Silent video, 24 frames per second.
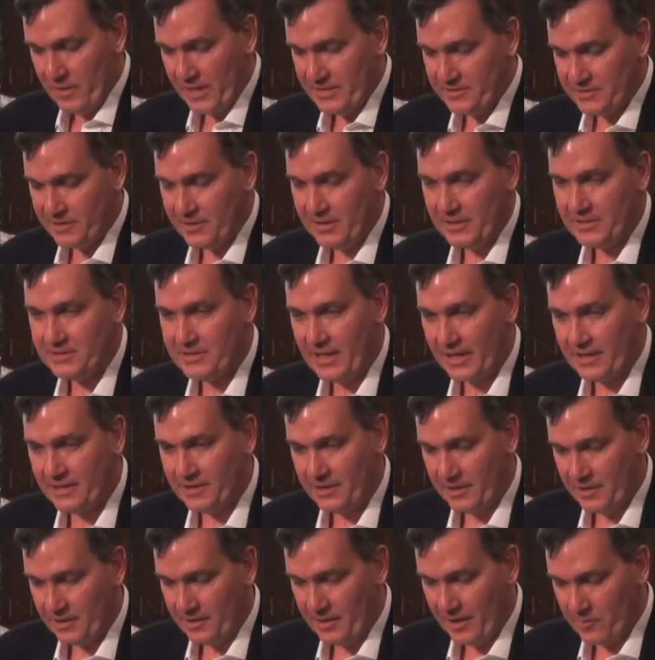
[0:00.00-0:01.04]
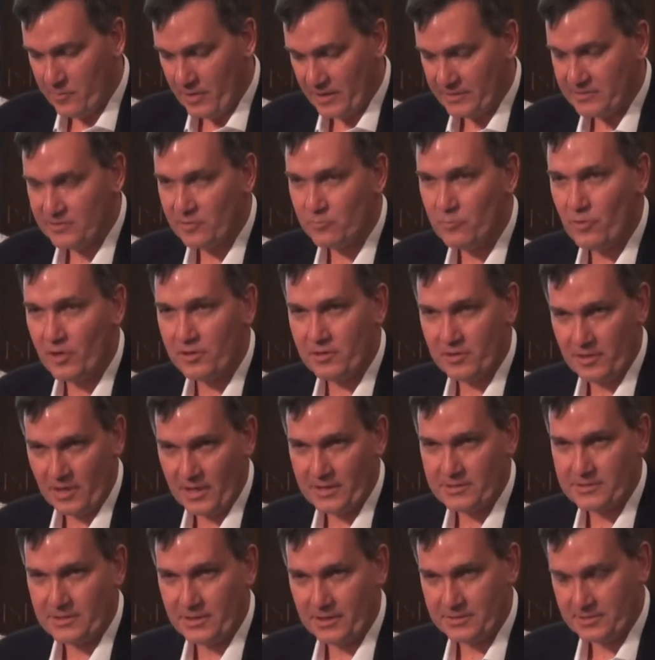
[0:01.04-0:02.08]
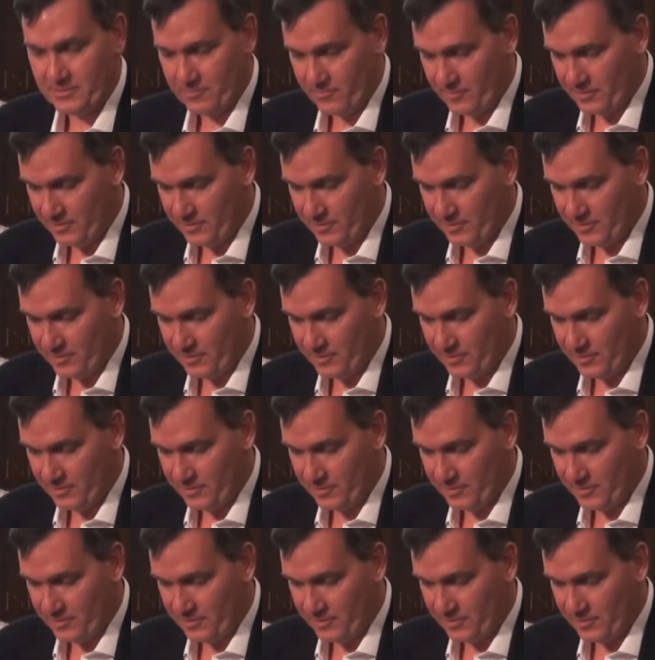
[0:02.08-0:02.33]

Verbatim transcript: basically taking MS and modernizing it.